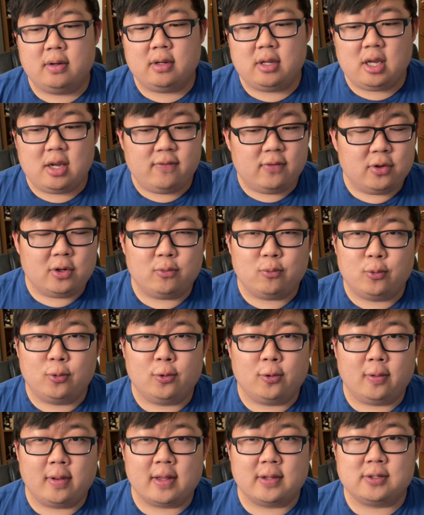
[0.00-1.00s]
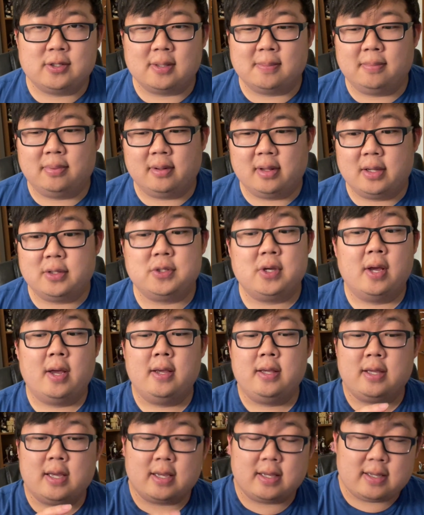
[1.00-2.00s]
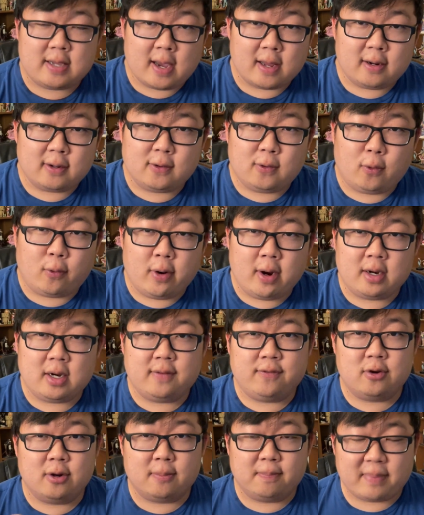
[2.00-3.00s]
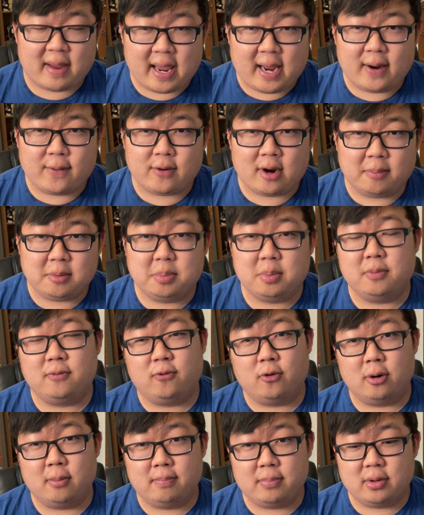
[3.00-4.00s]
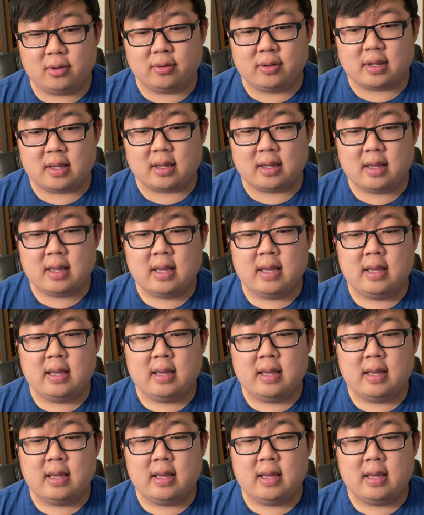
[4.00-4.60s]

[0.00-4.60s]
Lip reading: Even a rule as simple as you get a coin if you're bankrupt before building